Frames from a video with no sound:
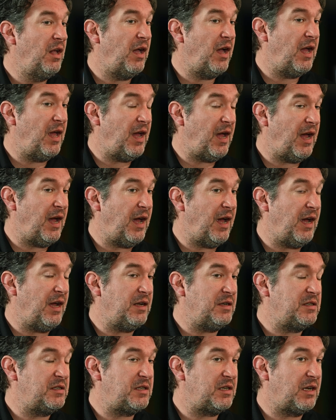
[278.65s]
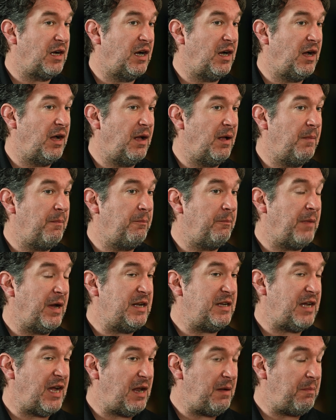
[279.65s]
And my
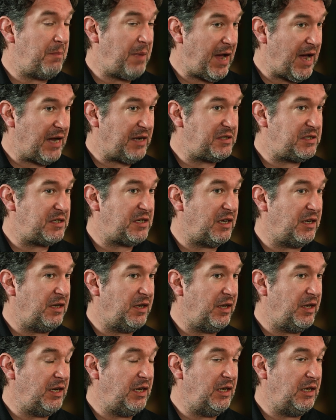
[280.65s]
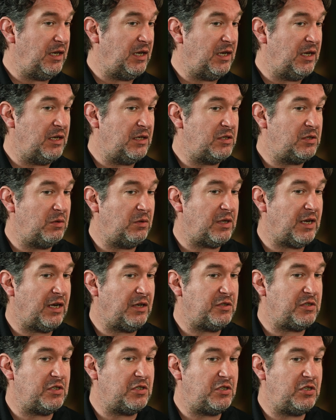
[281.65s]
dad passed suddenly in
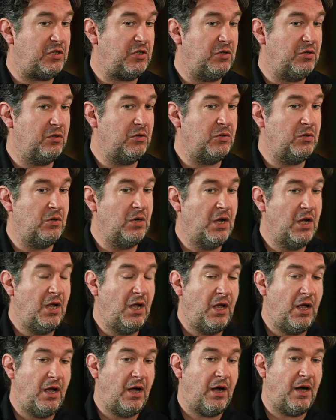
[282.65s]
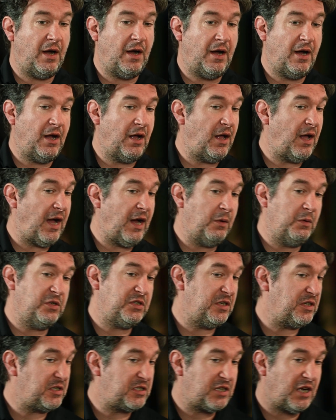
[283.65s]
2002. I
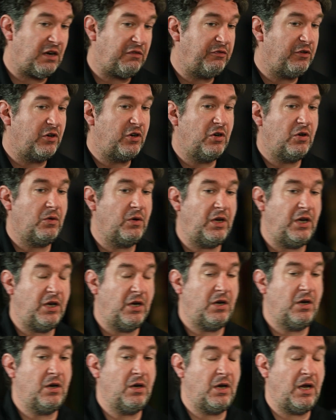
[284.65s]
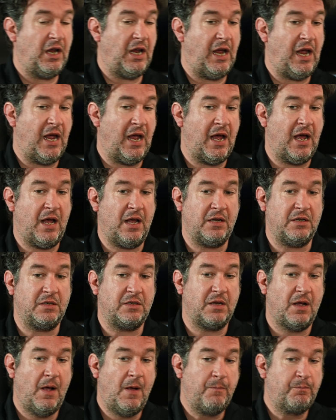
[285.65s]
was in a software career
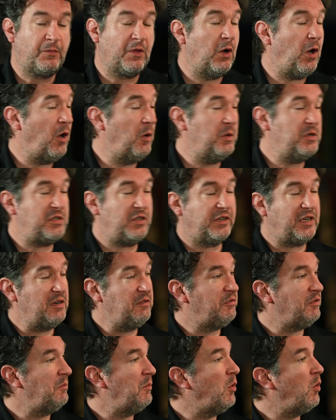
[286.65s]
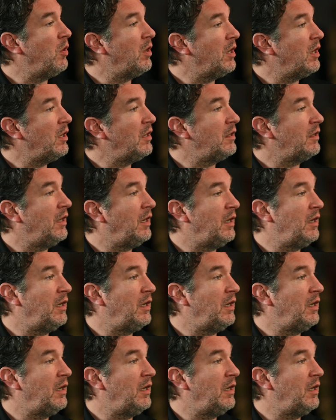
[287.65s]
and always looking for more,